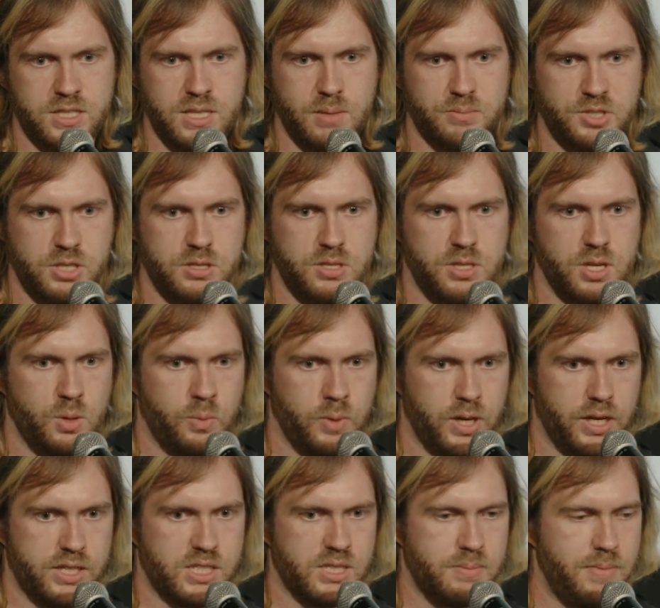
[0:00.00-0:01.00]
assumptions that you're
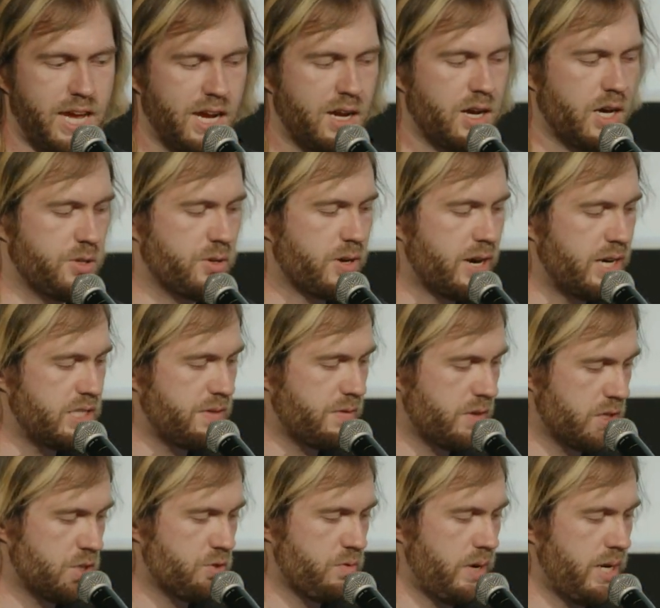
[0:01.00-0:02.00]
willing to make, other kinds of
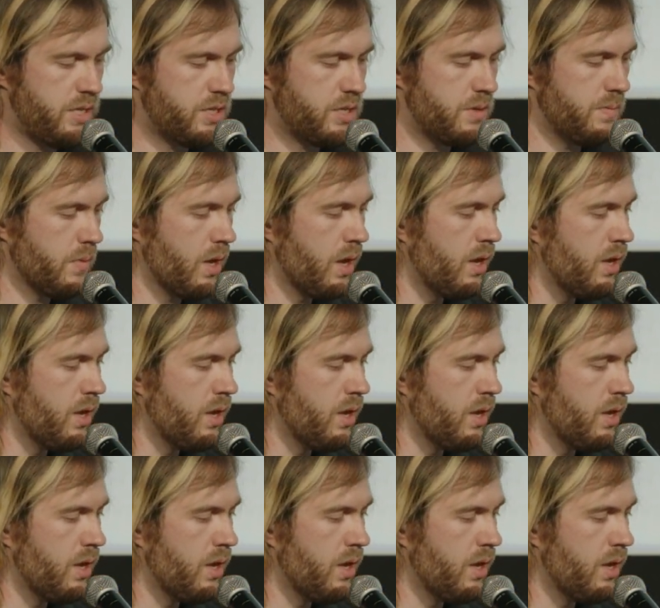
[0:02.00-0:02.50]
constraints.